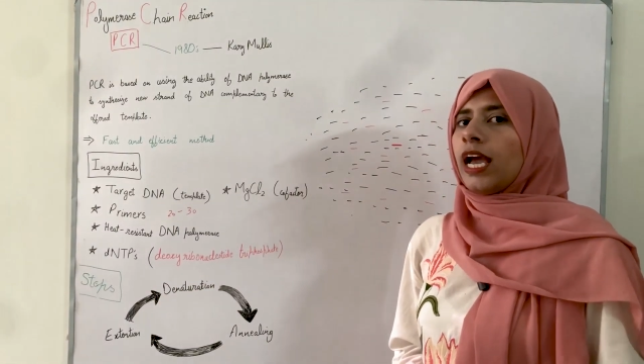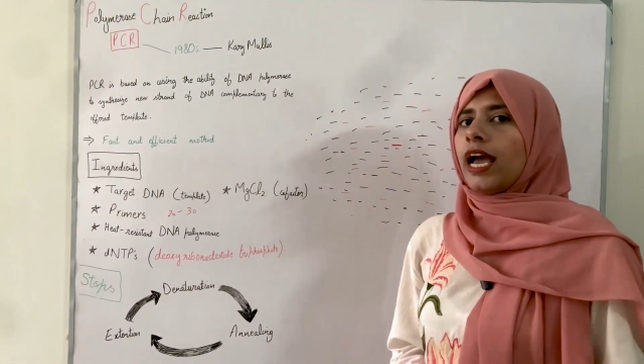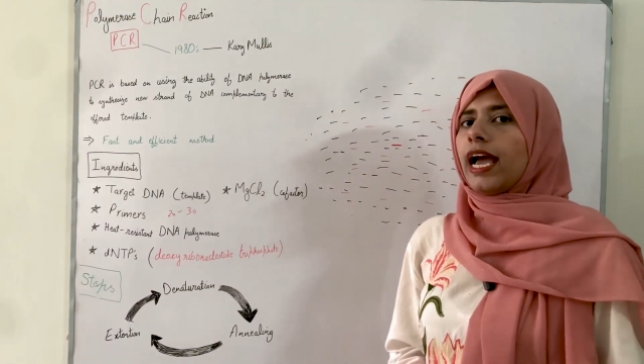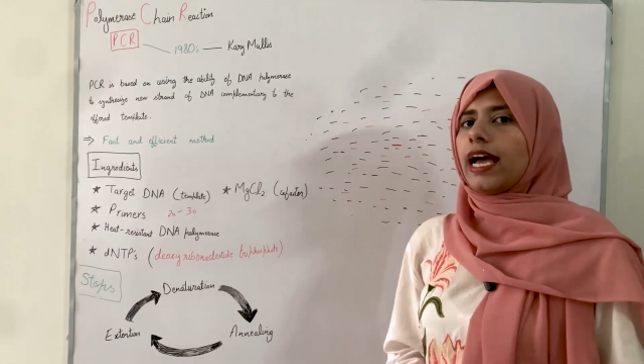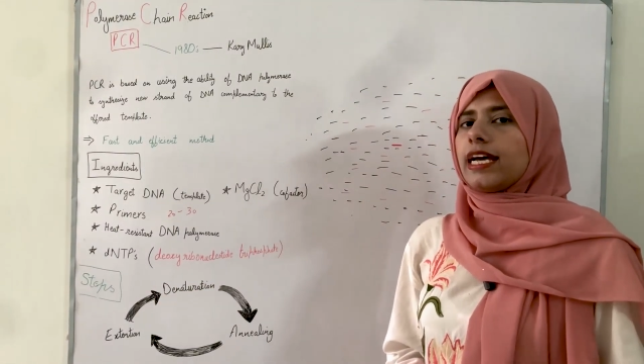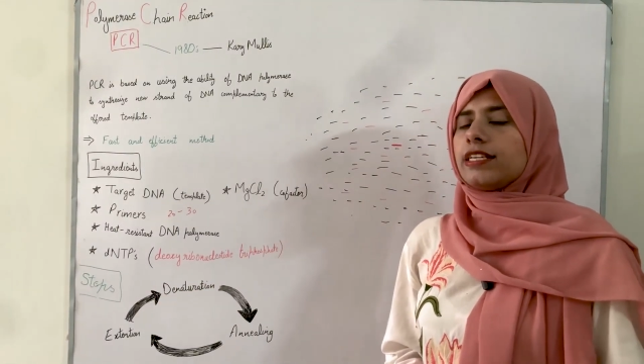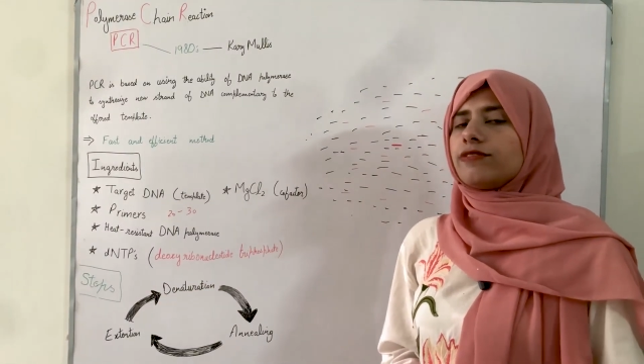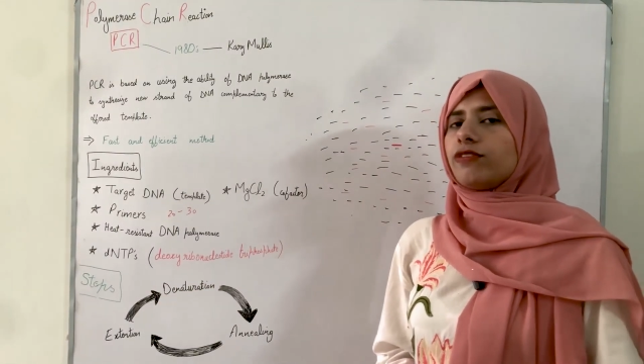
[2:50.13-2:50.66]

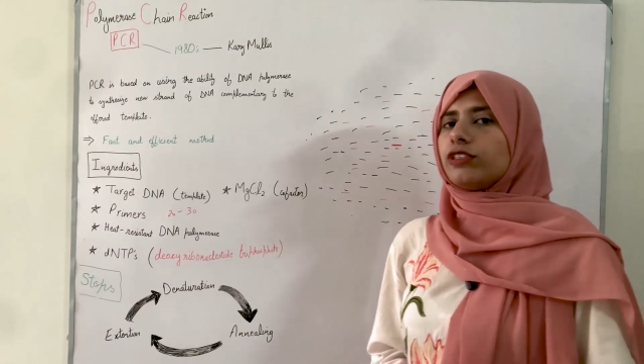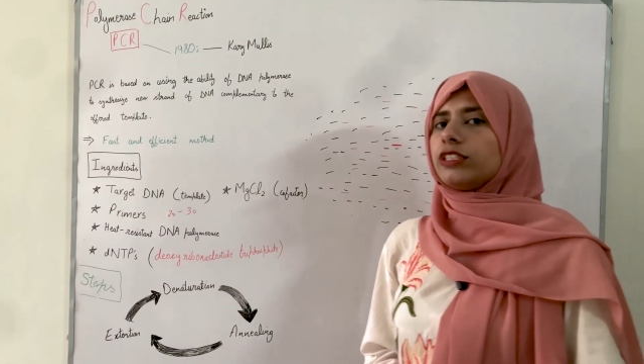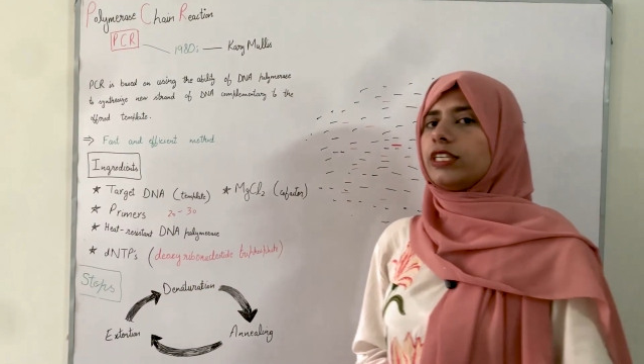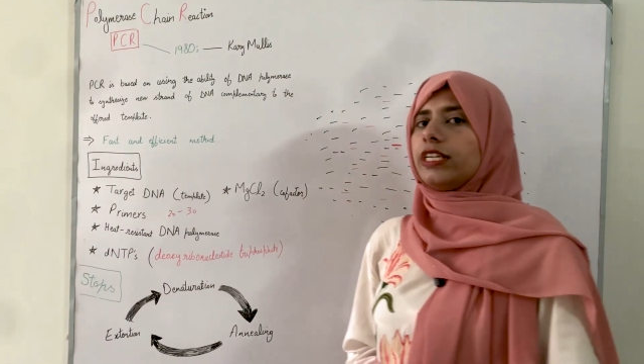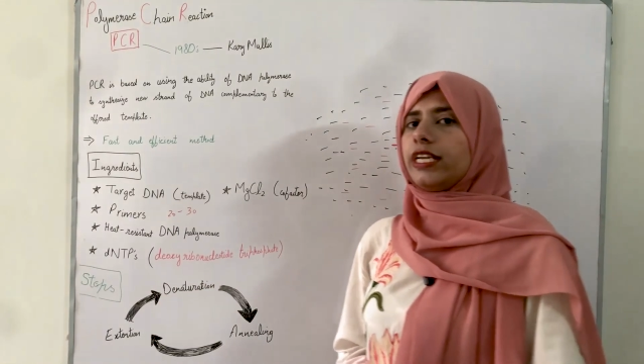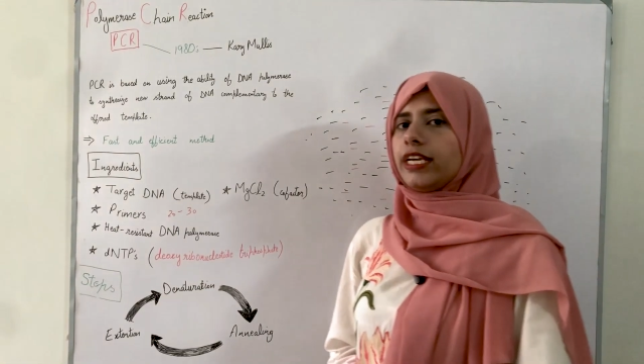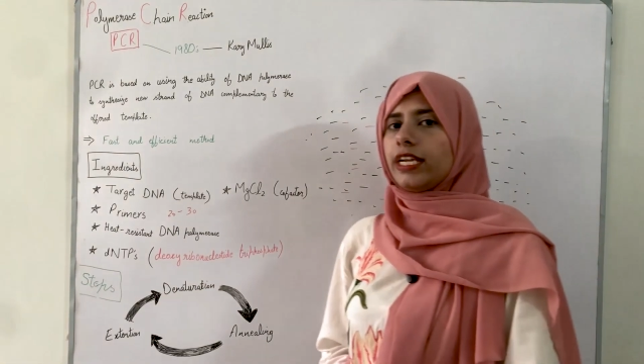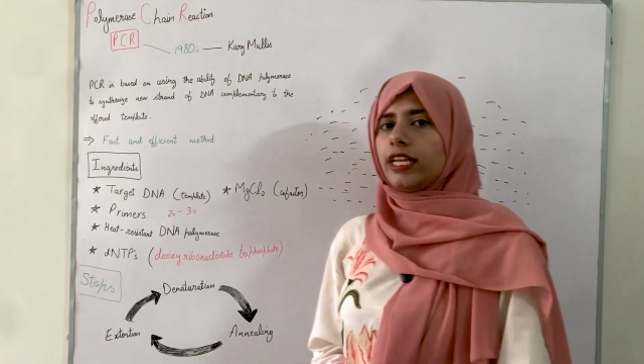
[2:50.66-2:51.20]
As for the
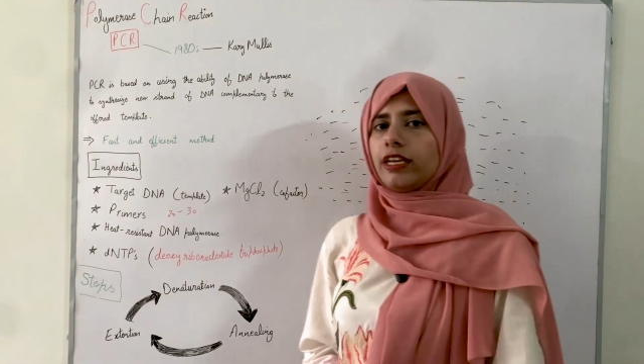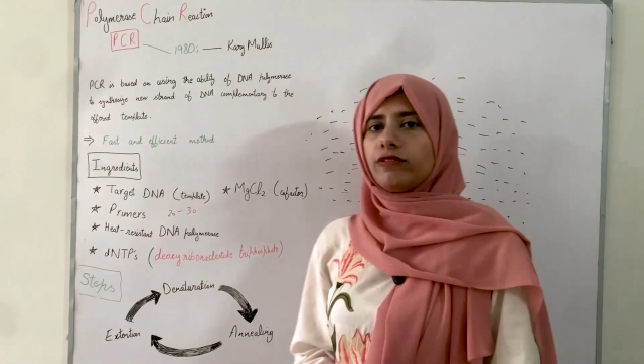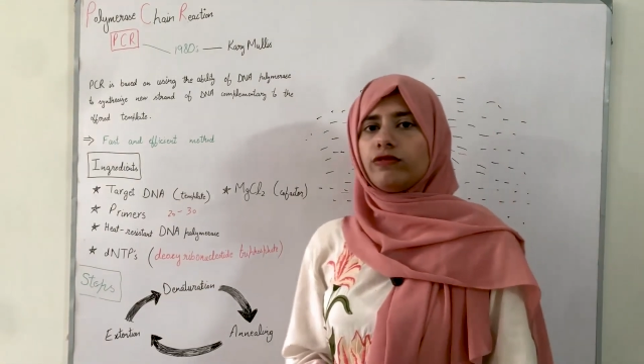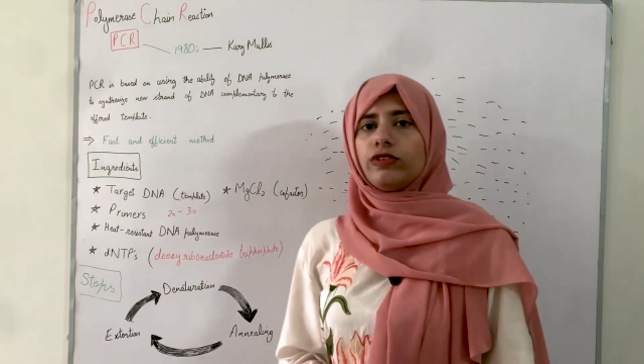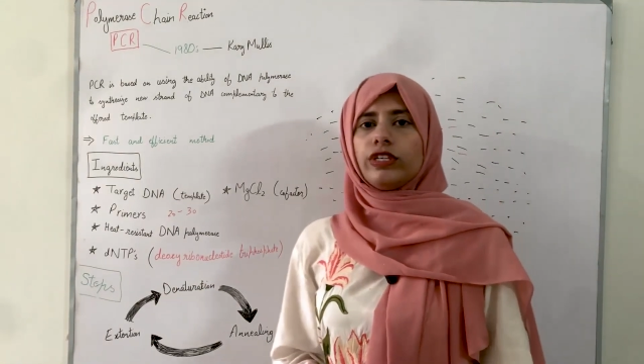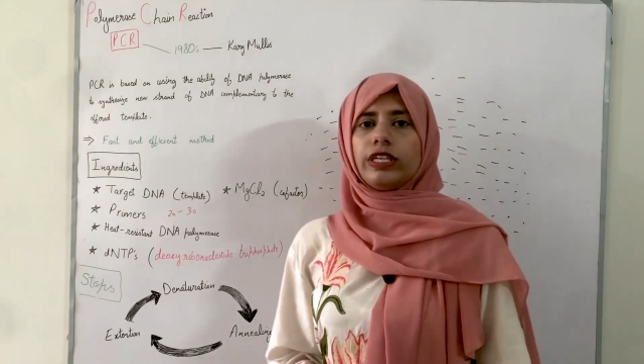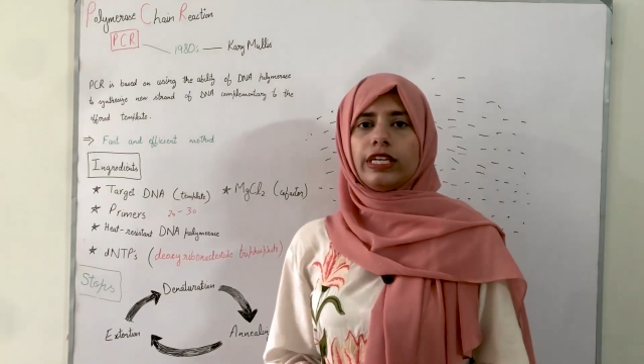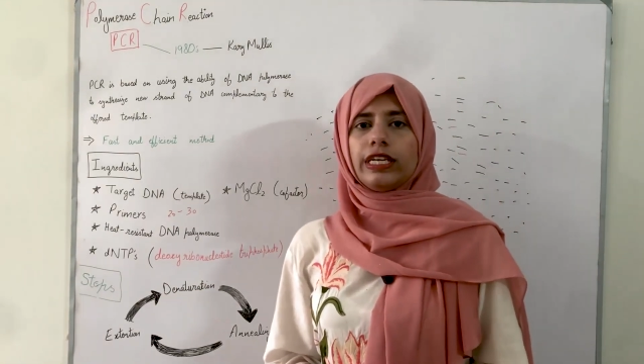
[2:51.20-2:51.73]
DNA,
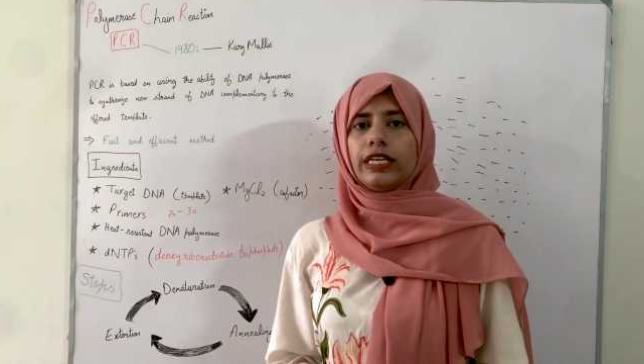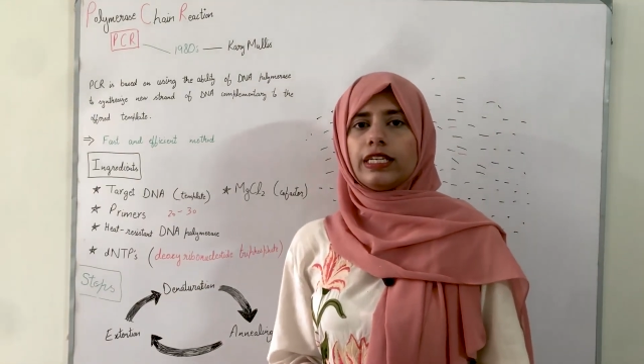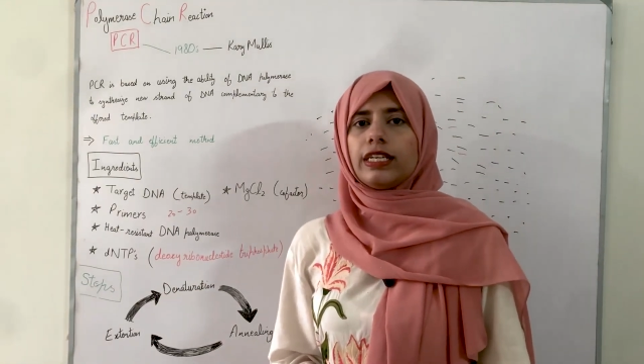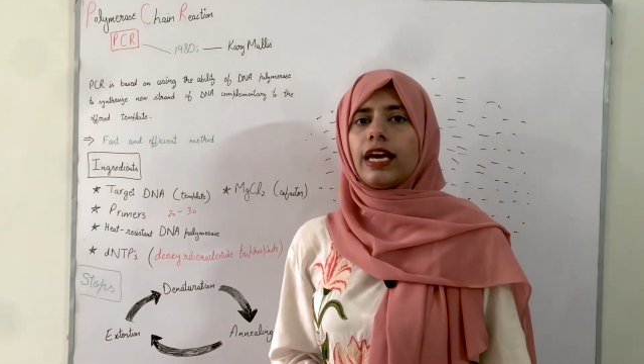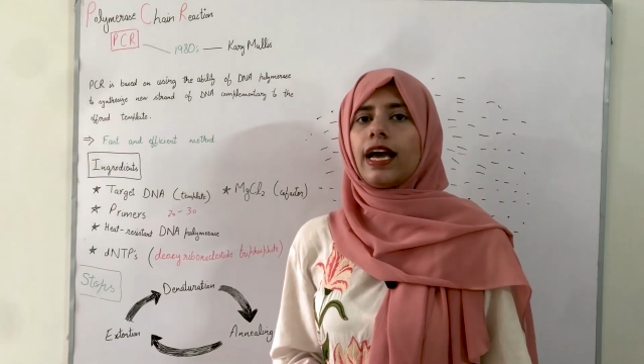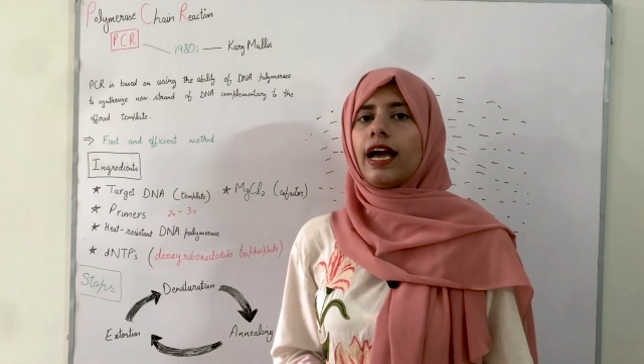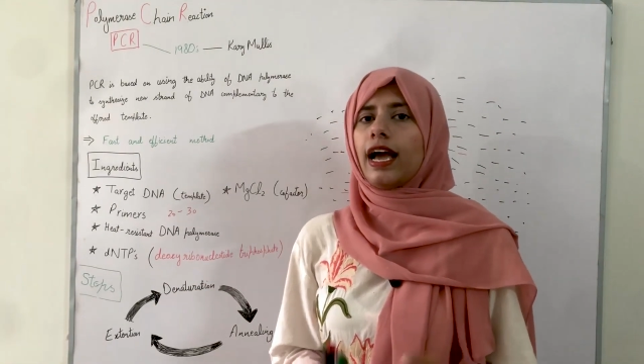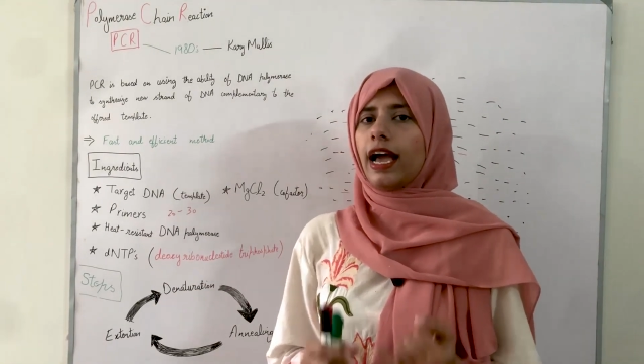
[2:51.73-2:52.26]
we need
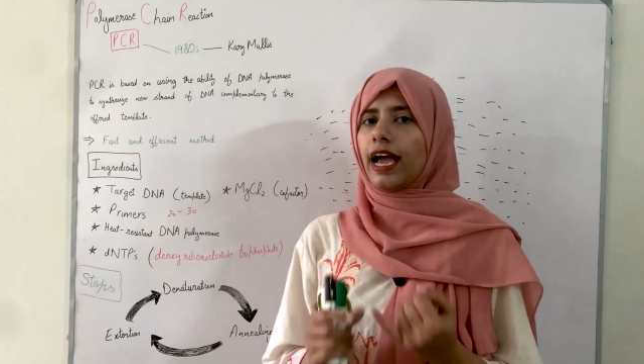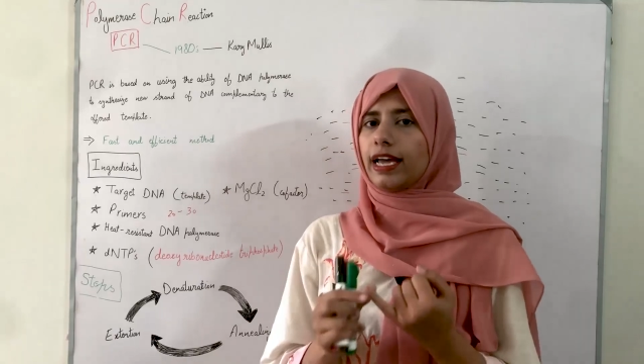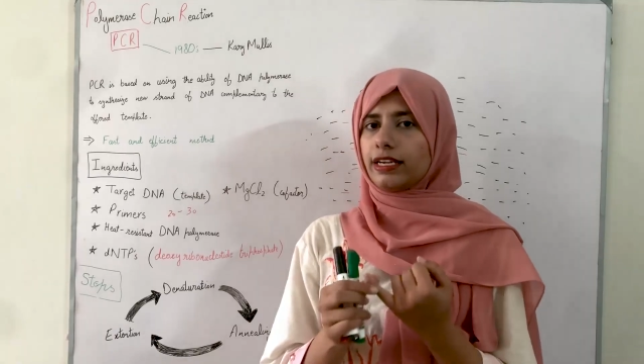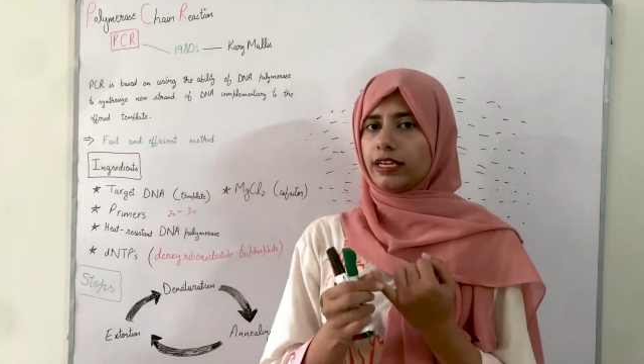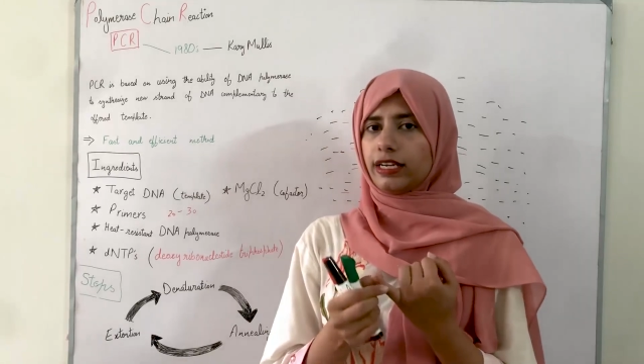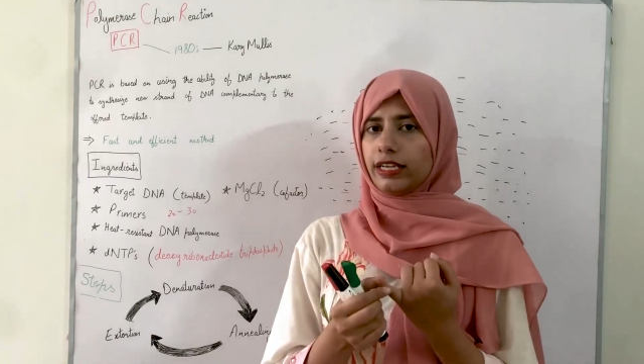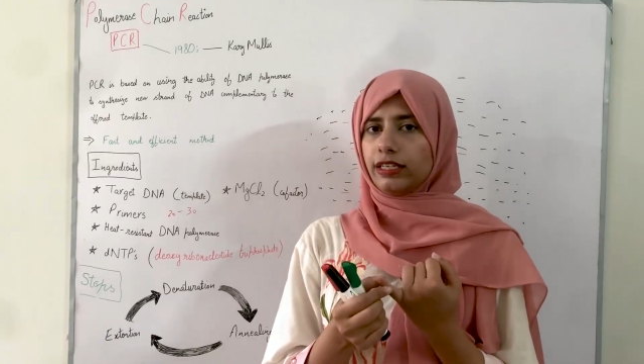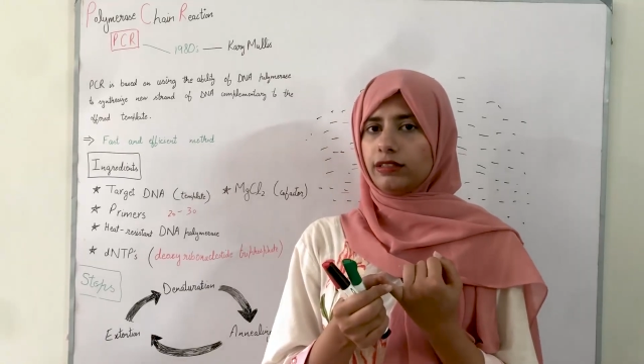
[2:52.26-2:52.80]

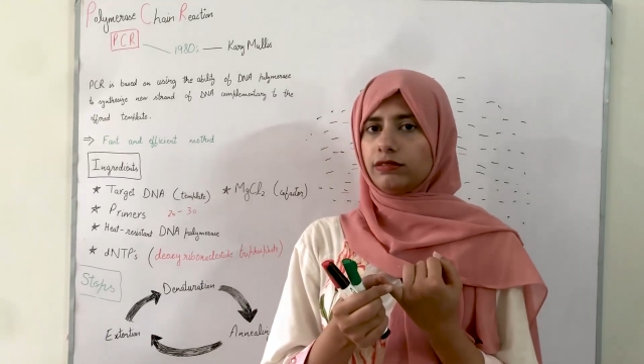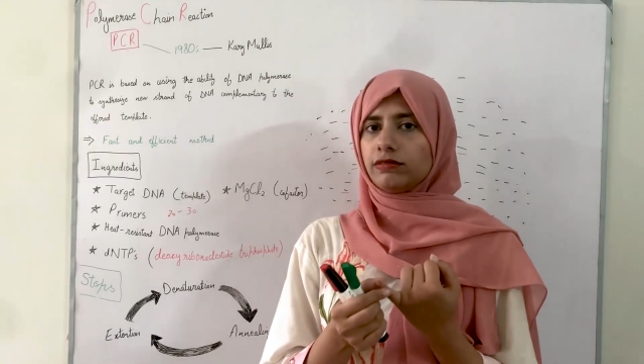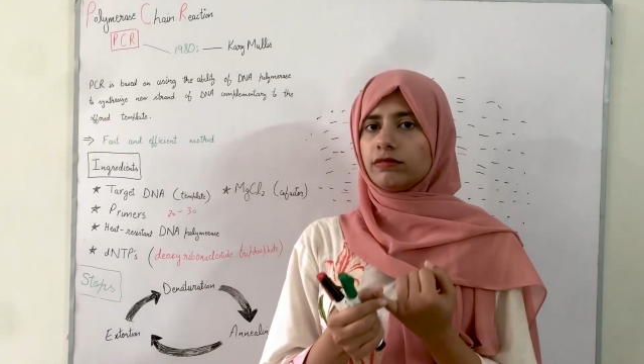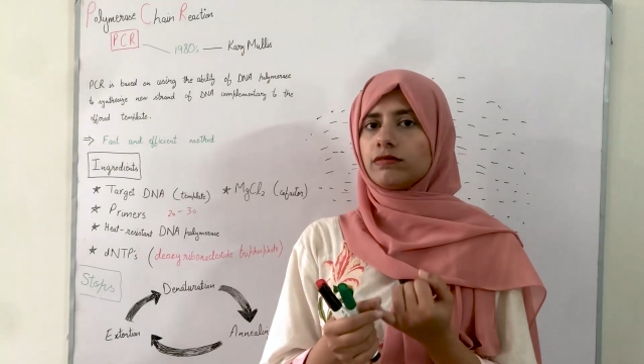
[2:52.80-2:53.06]
adenine,